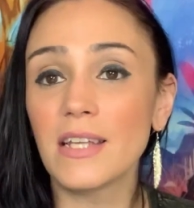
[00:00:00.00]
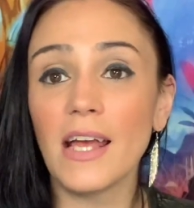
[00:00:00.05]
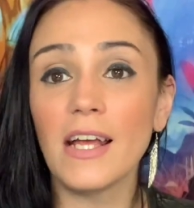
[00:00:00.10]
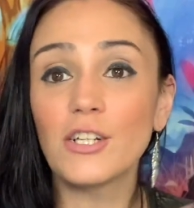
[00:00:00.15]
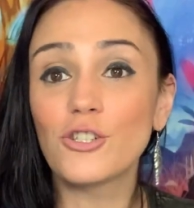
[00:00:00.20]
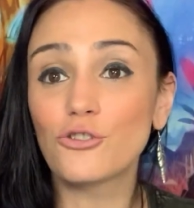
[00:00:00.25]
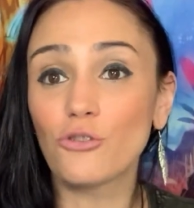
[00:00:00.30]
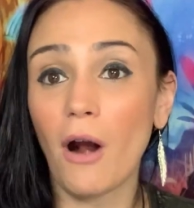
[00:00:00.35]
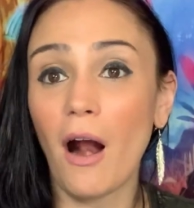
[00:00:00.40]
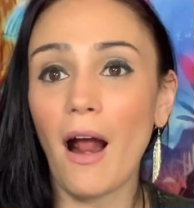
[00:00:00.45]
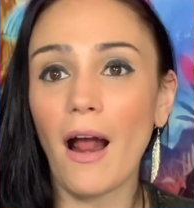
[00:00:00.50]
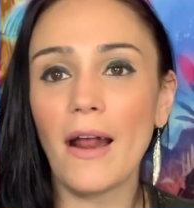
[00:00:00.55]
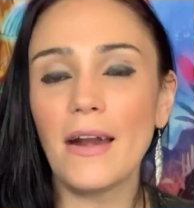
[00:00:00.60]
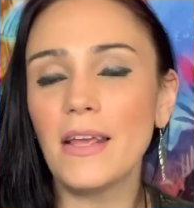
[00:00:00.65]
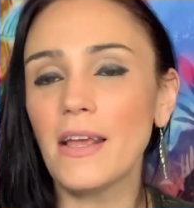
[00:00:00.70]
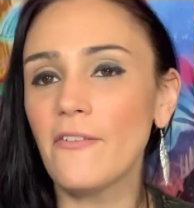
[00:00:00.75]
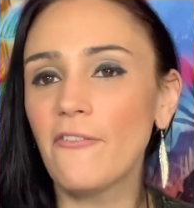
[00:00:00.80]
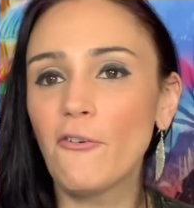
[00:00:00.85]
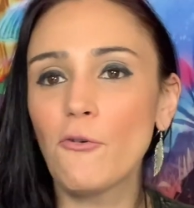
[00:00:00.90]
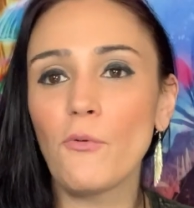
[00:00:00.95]
It dried
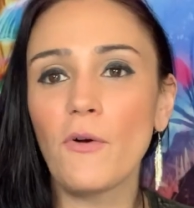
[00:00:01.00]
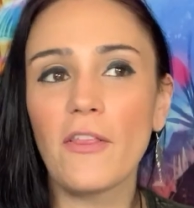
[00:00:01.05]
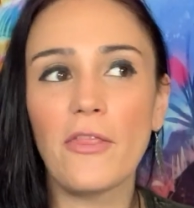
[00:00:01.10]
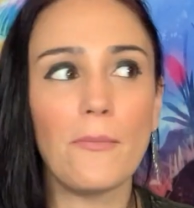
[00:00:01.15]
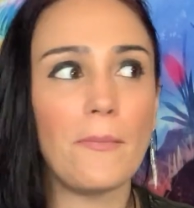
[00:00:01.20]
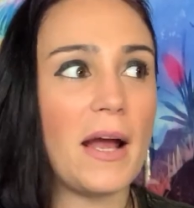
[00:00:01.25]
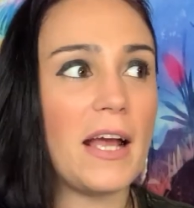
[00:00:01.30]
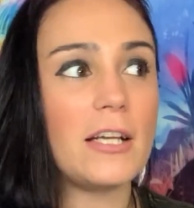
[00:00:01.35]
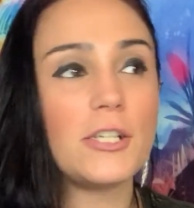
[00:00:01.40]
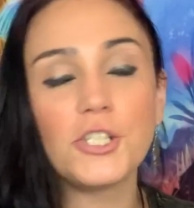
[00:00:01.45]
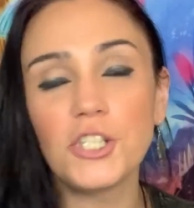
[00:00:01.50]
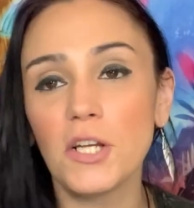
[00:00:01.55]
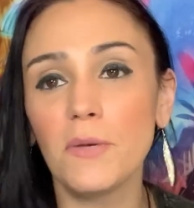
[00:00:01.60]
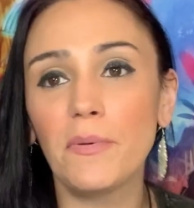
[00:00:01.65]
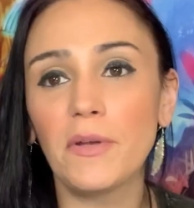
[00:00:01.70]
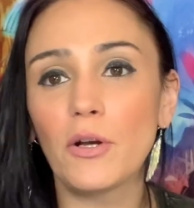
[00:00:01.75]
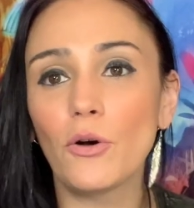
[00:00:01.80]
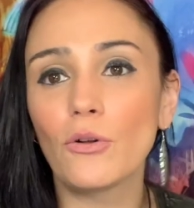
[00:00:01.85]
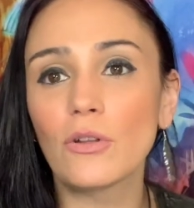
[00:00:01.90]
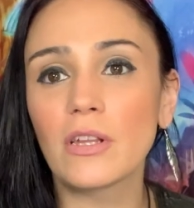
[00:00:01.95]
even with my
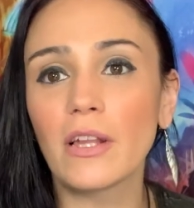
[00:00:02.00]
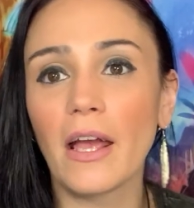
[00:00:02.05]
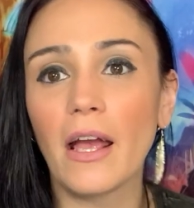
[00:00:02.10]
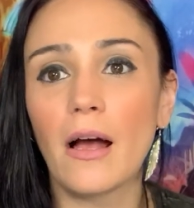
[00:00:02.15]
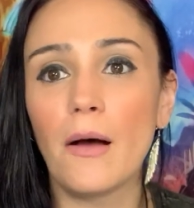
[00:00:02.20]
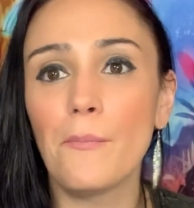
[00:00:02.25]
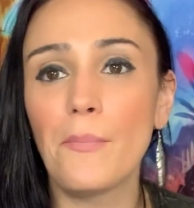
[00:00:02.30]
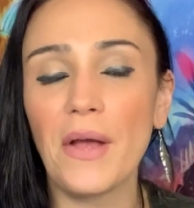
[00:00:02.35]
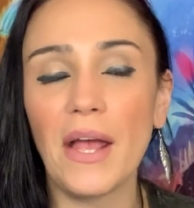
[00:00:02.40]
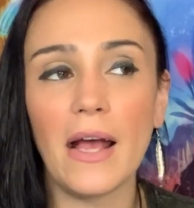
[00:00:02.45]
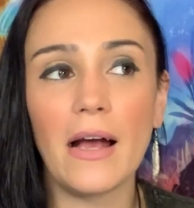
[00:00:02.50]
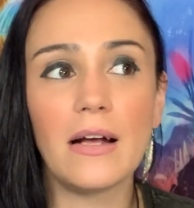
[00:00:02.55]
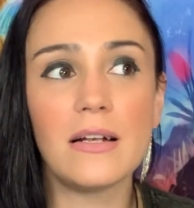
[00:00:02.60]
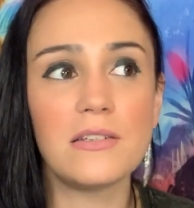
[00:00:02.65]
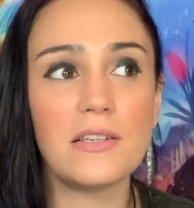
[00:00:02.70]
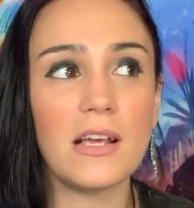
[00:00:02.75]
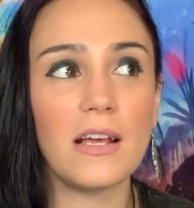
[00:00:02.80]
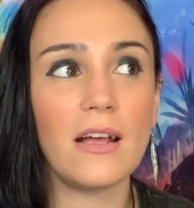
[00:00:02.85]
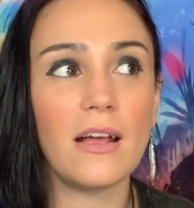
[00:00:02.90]
cheapy old lamp, and